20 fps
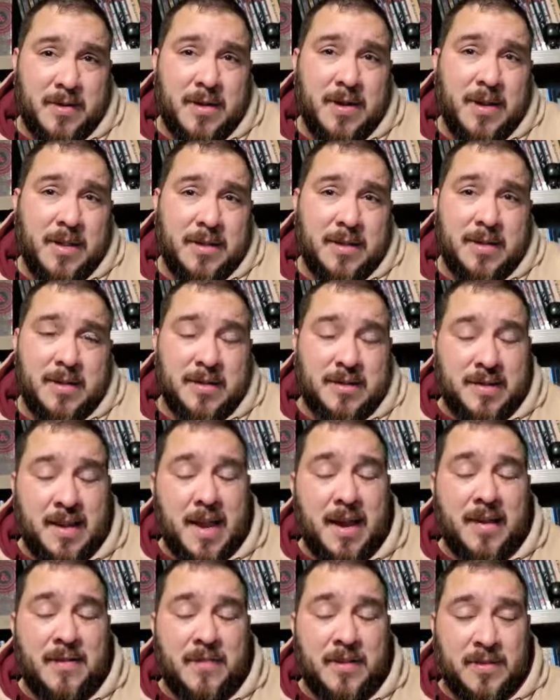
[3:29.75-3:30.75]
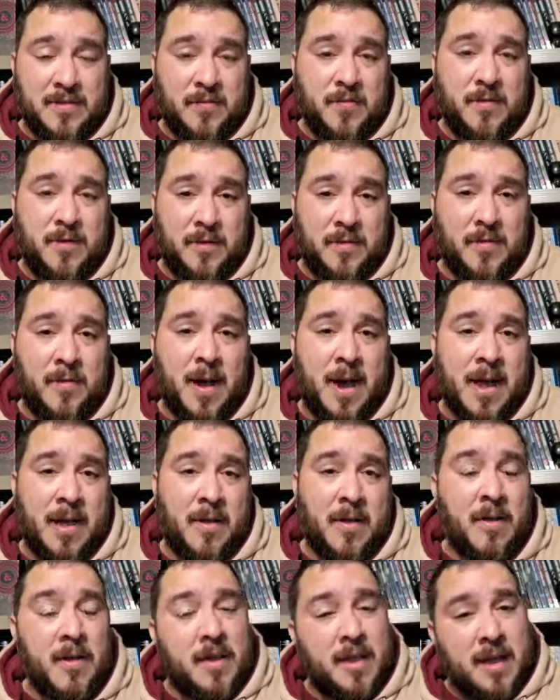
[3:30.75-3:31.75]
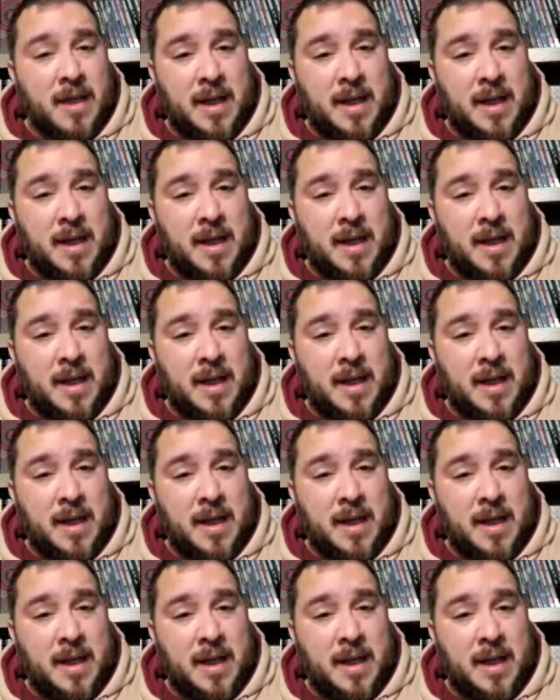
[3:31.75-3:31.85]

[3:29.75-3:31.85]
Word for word: you need to decide if it's worthwhile